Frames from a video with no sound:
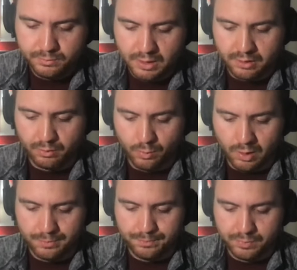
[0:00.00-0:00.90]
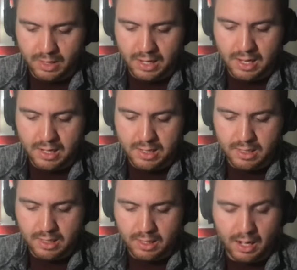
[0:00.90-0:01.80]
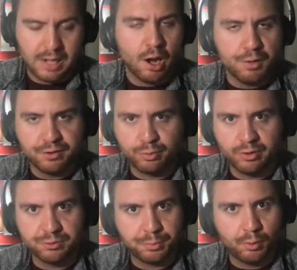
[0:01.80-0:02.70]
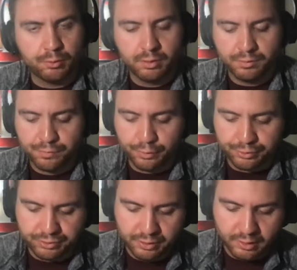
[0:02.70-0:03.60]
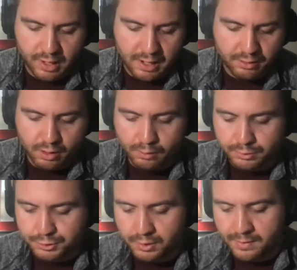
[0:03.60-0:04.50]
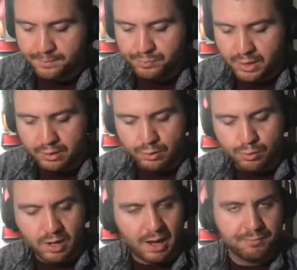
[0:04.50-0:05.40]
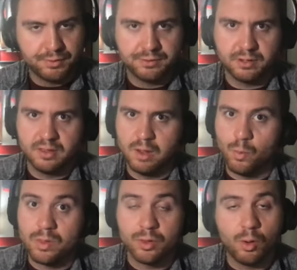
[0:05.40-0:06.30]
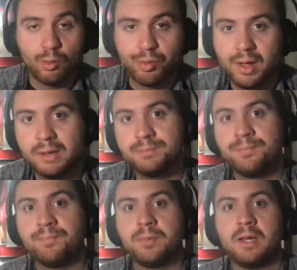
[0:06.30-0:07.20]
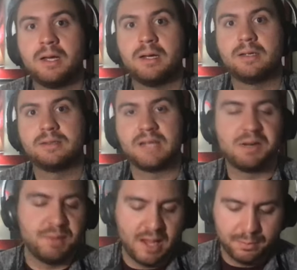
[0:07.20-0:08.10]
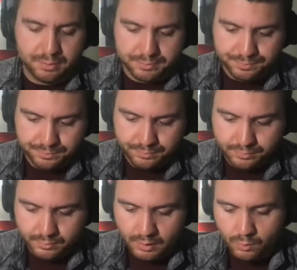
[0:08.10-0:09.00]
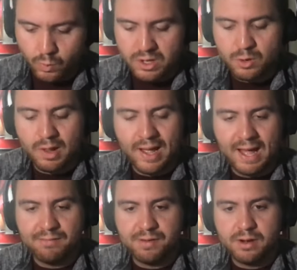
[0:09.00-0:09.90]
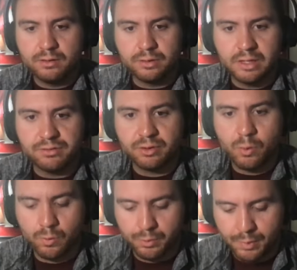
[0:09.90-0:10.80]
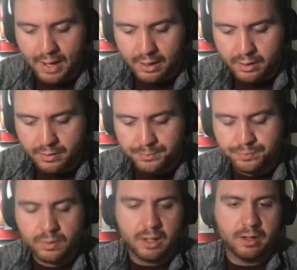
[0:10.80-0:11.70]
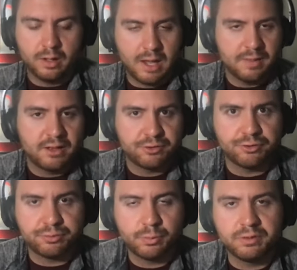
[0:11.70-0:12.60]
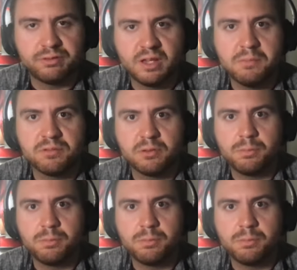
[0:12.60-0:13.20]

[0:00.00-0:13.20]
in year one. And I know this one is bold. First year head coach in a new conference and they win the whole thing. Sign me up. When you have an elite quarterback, and again, that's just what seems to